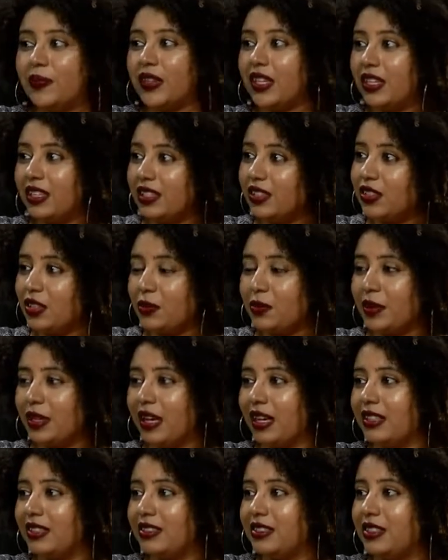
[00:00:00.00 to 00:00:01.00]
in Ethiopia,
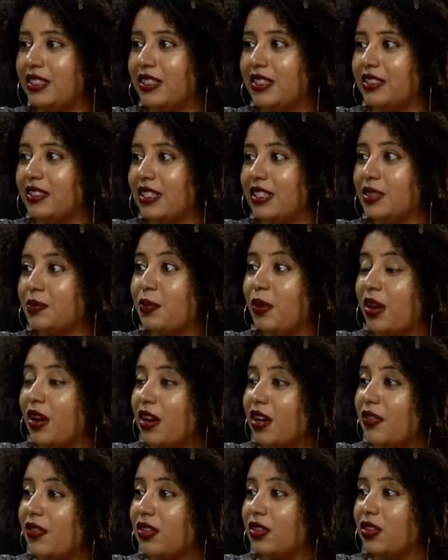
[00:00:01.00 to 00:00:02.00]
I see us as
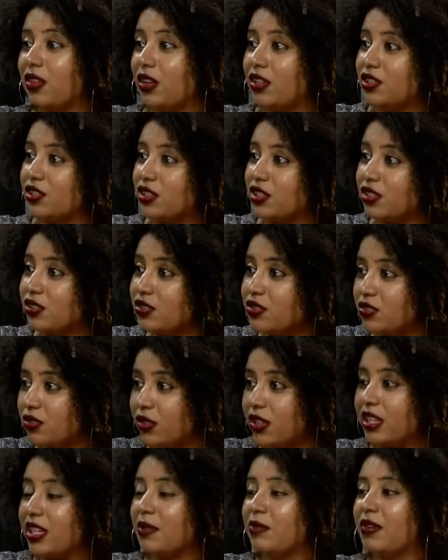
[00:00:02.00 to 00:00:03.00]
part of a larger
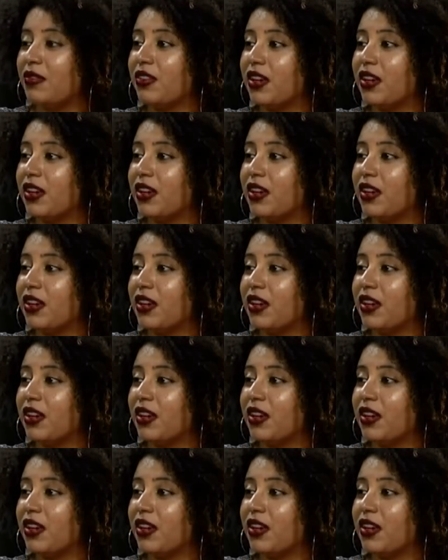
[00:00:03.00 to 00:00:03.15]
consortium of